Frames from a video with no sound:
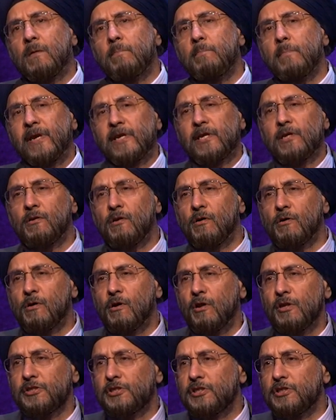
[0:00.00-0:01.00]
medical
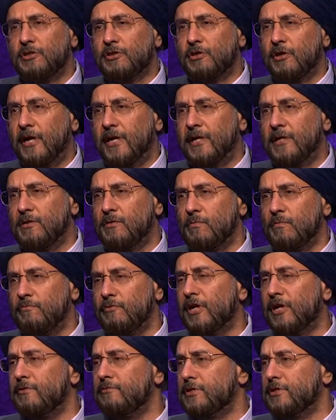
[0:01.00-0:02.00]
oncology trained or
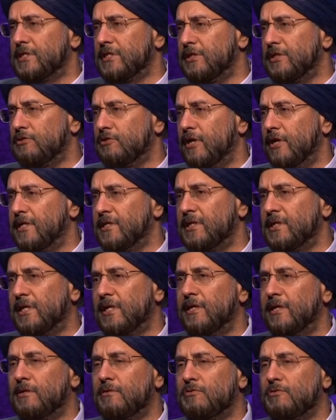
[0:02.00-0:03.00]
rigorously trained in
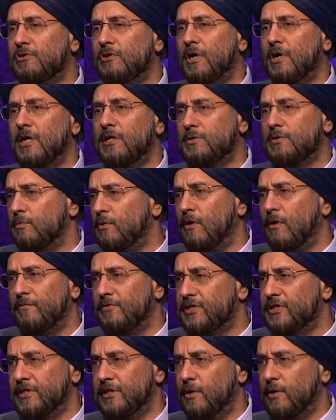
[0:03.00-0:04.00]
clinical trials will
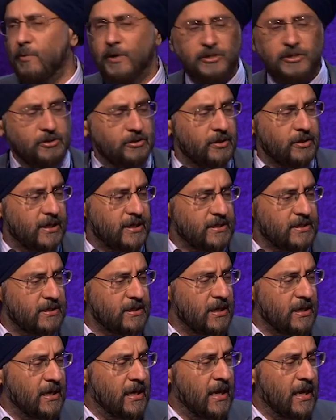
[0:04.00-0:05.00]
obviously question
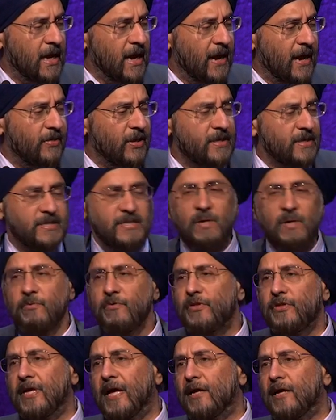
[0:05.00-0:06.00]
this. And then some
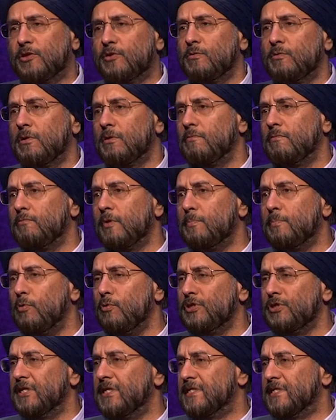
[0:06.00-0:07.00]
of the actual
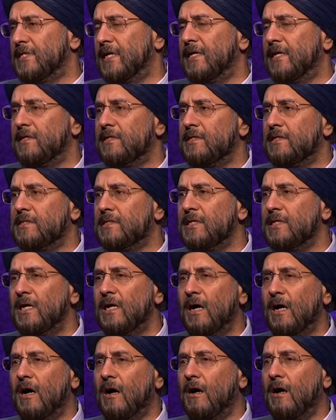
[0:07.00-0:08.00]
reporting standards
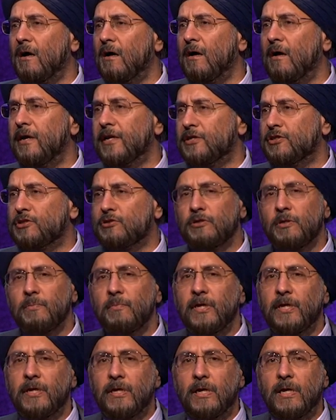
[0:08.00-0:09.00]
are
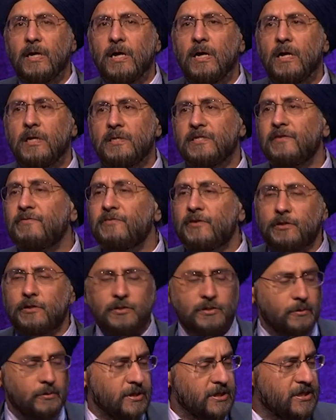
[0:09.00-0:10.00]
extremely
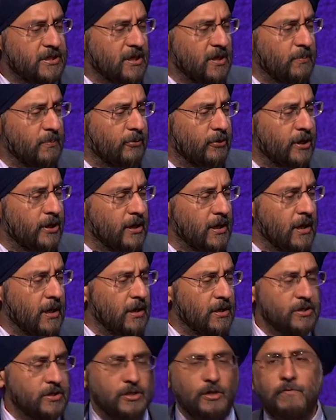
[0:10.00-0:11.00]
difficult to interpret.
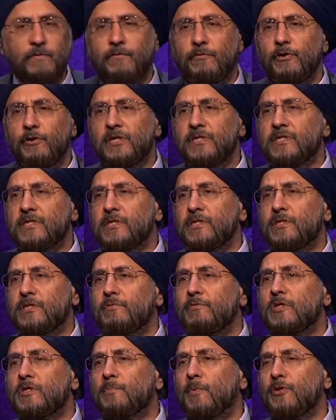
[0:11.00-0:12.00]
So, for instance,
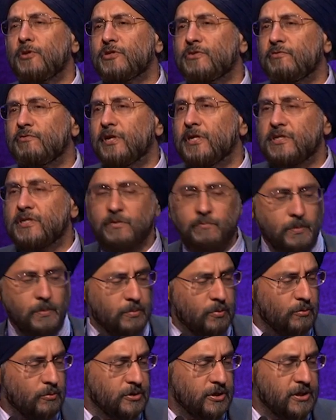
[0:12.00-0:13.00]
the response rates are
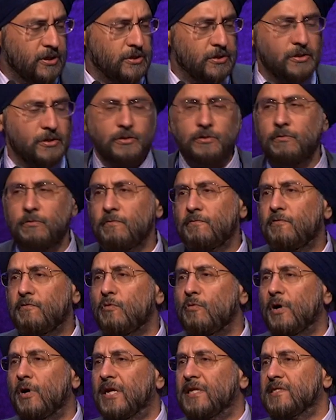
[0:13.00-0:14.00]
reported at 2,
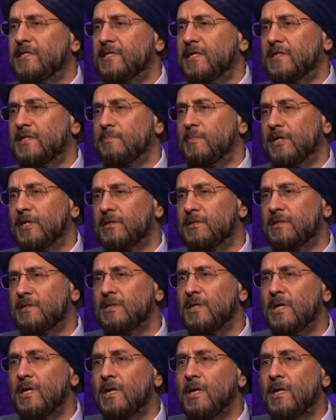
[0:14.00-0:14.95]
4, and 6 months.